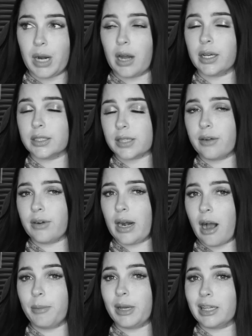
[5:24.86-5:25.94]
nodding his head right
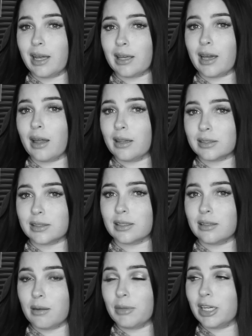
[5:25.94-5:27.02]
now, being like, yeah, this is a
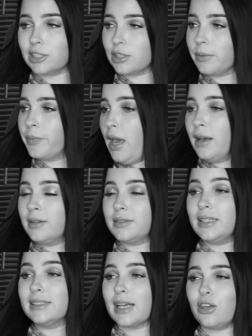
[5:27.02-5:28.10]
dumb.
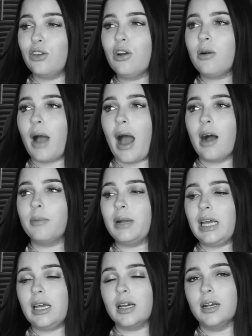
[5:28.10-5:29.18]
He's like, you know how
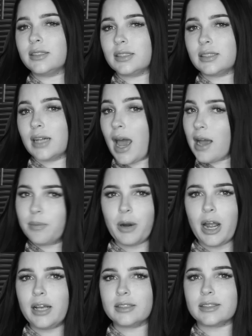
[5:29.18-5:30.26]
many snack
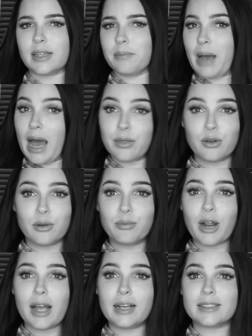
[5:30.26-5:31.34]
breaks and bathroom
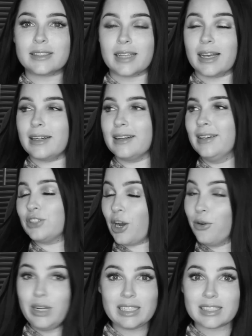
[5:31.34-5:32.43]
breaks and
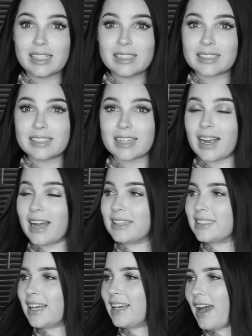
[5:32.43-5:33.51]
Tony sneezes I gotta
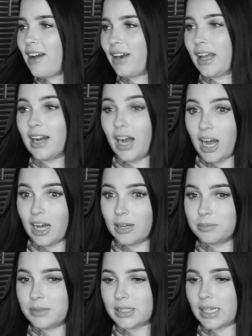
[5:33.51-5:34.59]
take out and
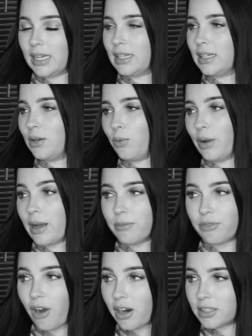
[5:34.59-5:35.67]
ums and wiggum
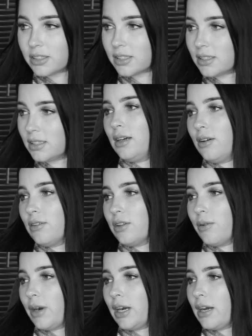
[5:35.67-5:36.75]
farts? Oh,
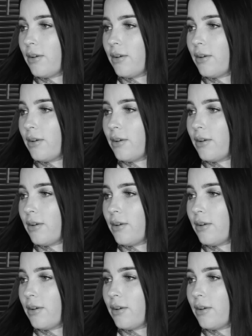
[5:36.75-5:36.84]
Lord.